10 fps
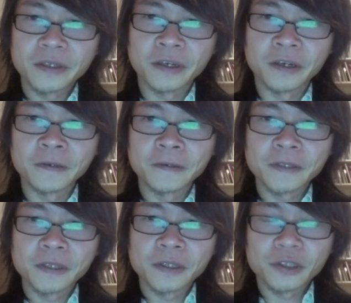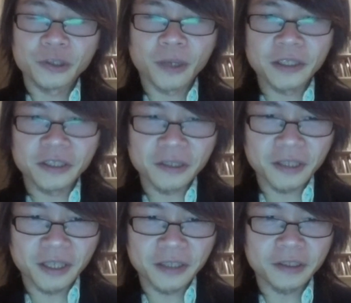Yeah. So I
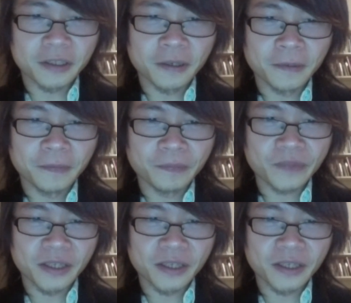think that um,